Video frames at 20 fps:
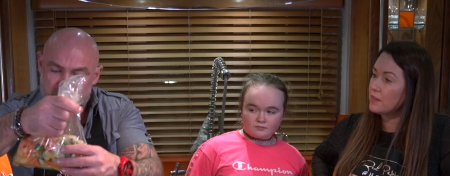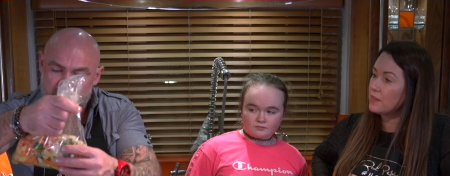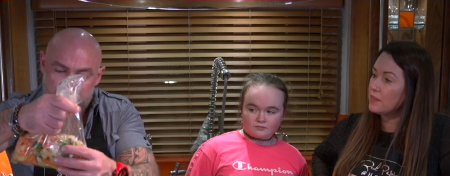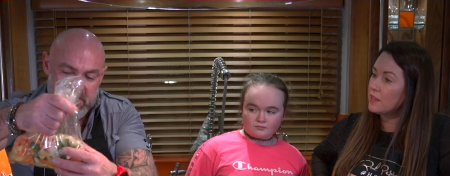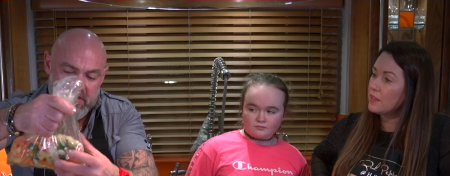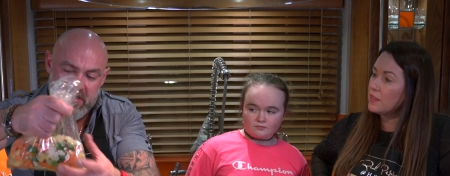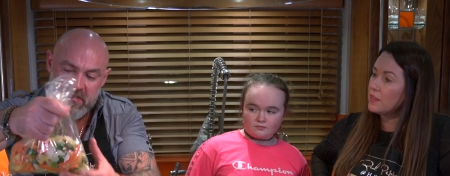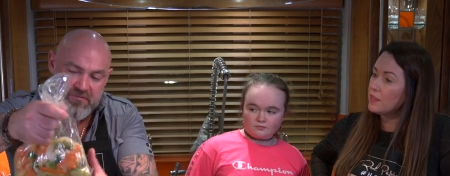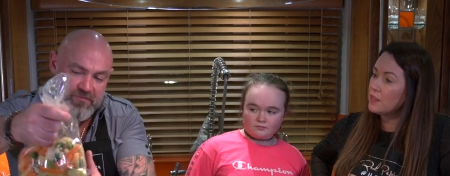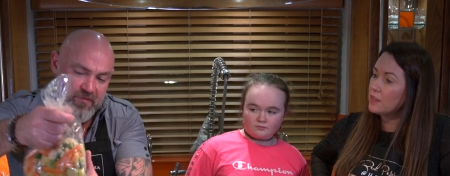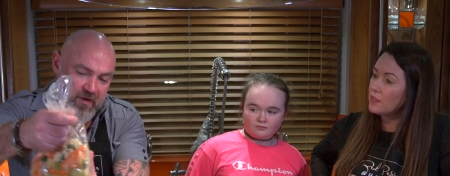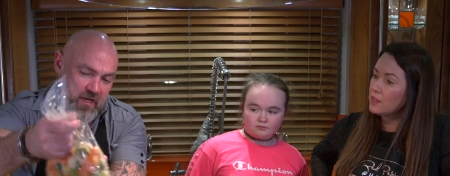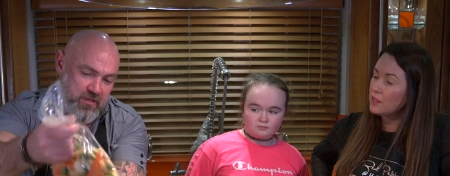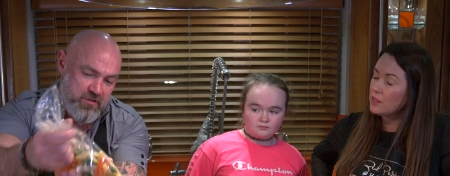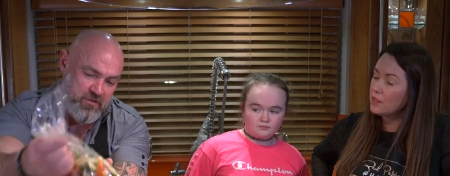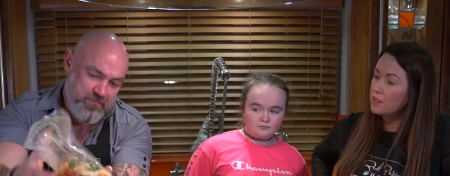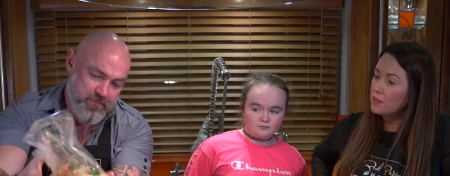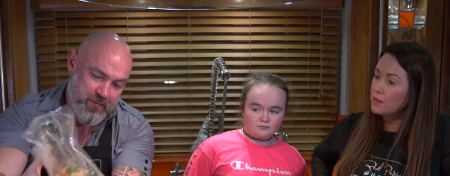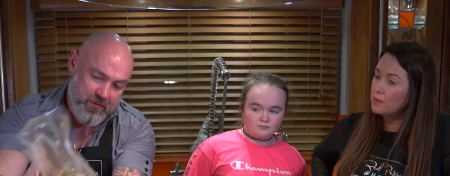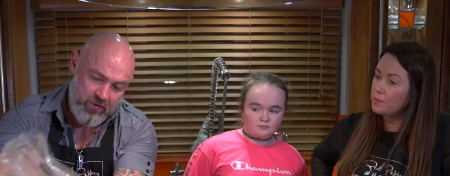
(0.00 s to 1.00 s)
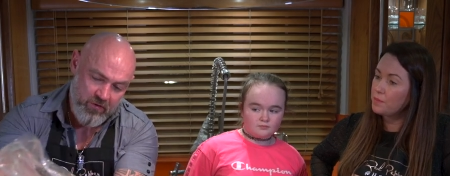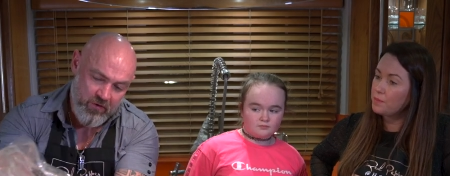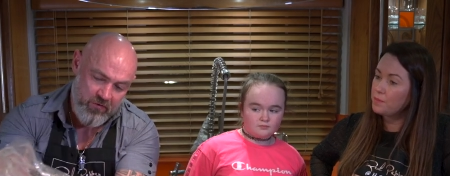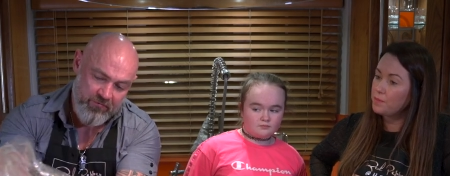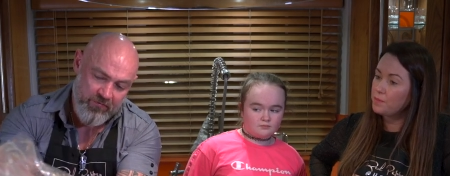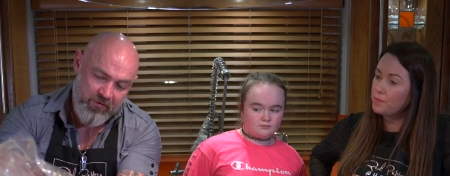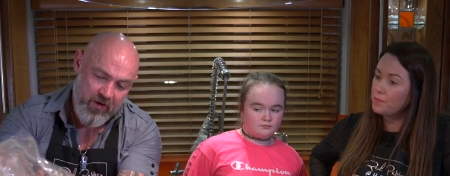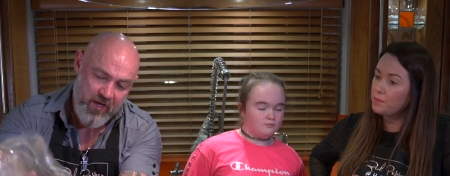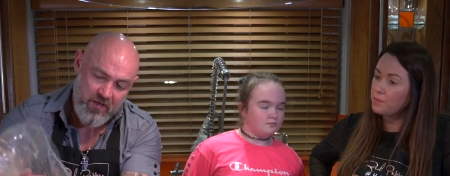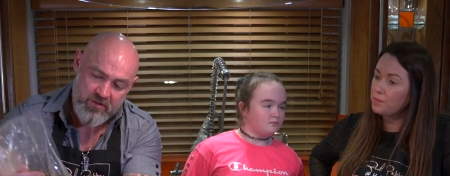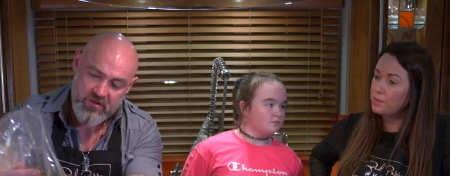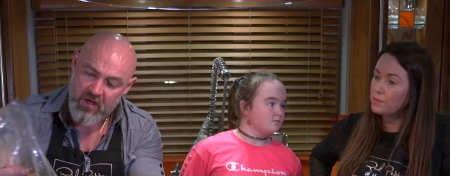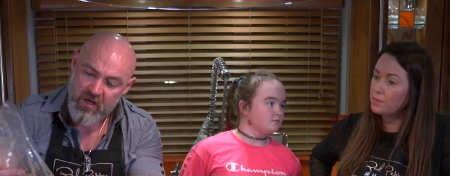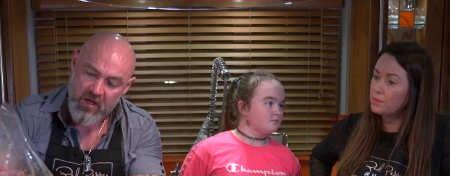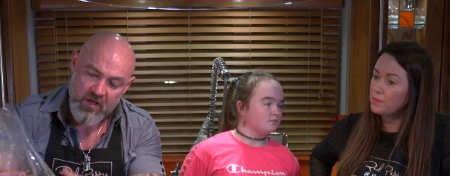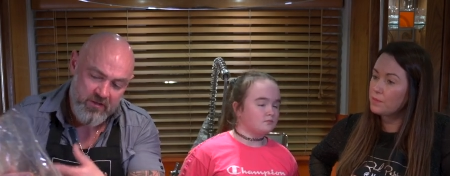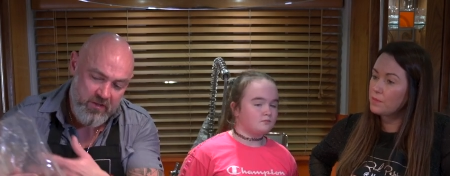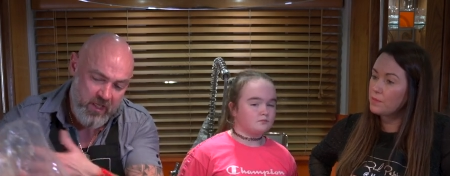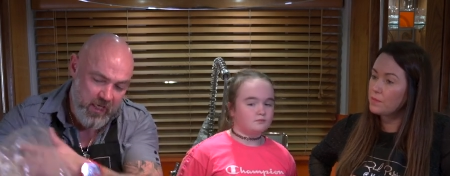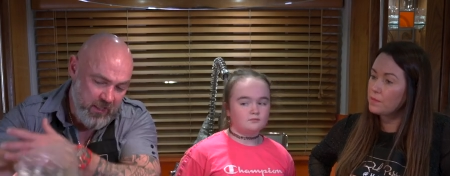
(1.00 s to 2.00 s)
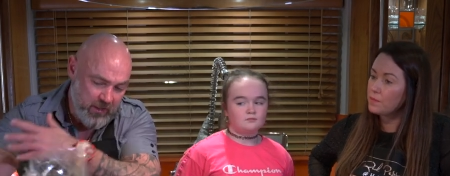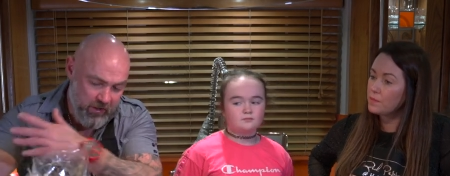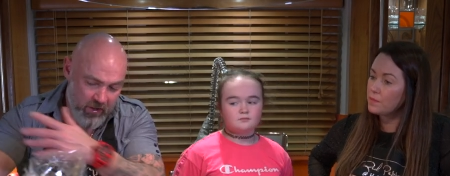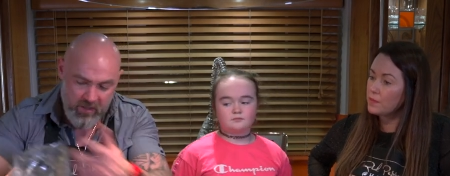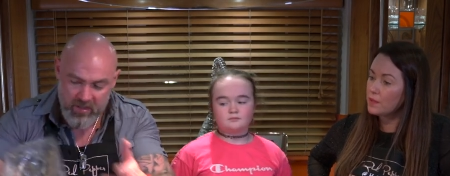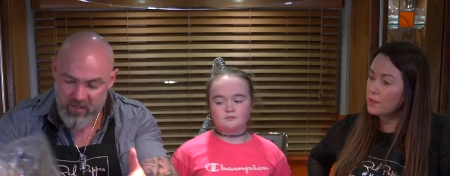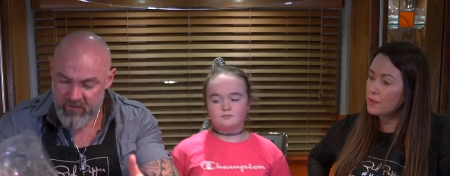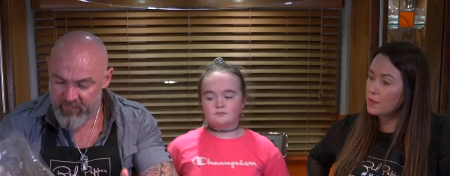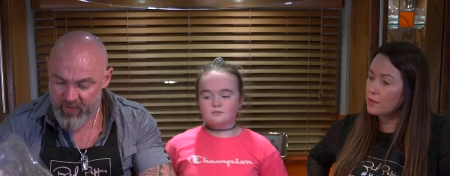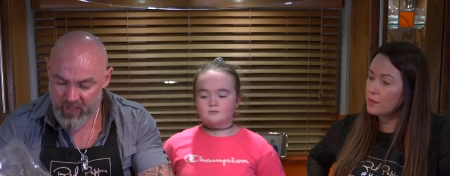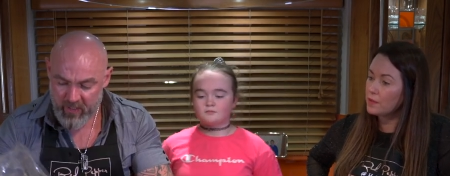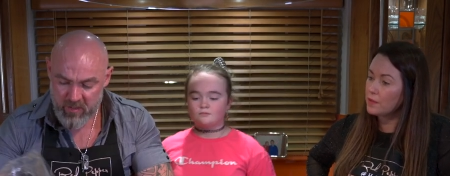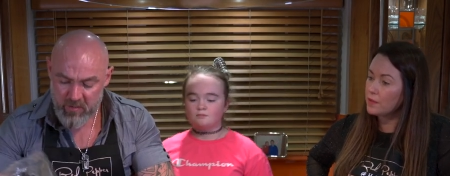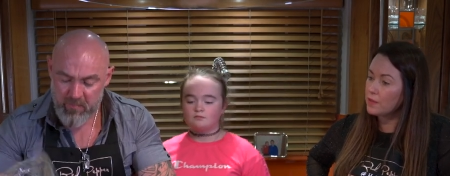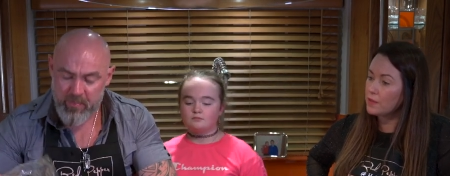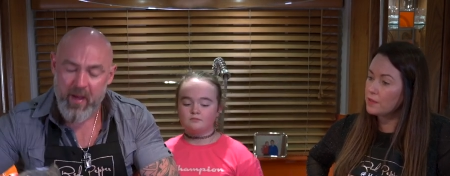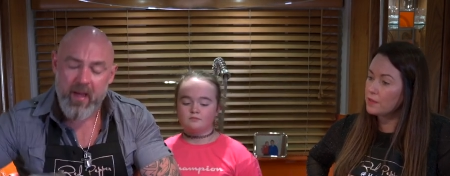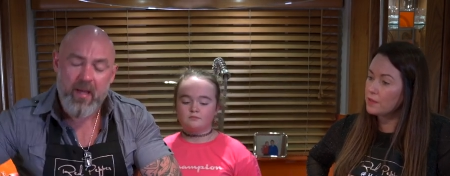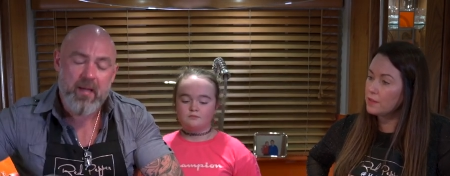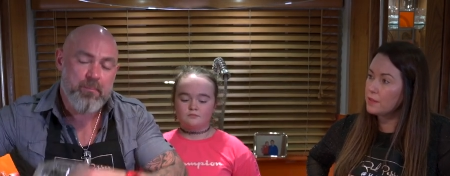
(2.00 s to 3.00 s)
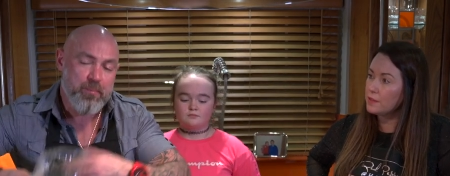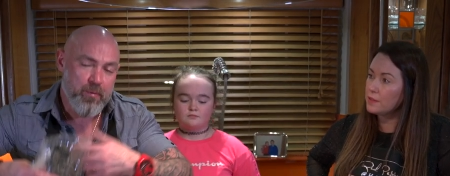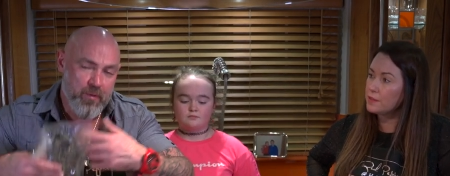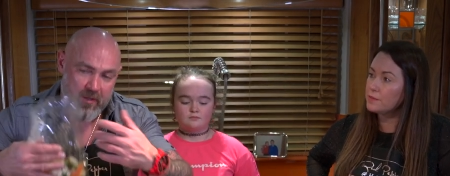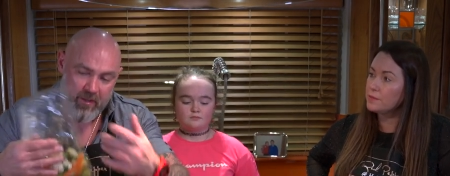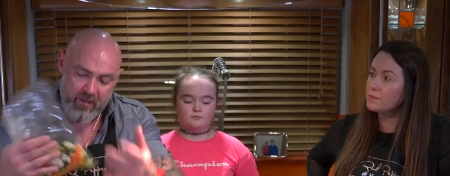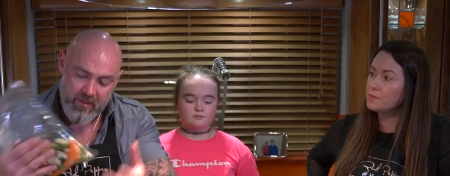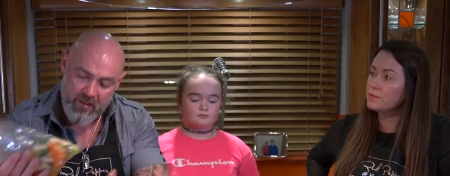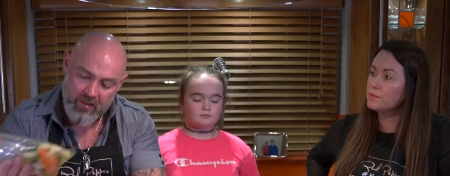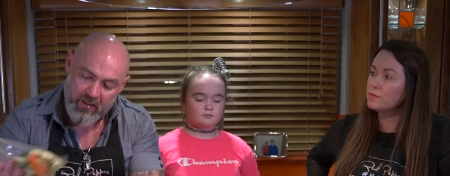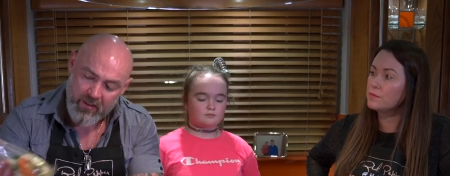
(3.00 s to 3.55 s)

Speaker 1: this veg has been cooked fresh. Take it out of the vacuum pack, put it in a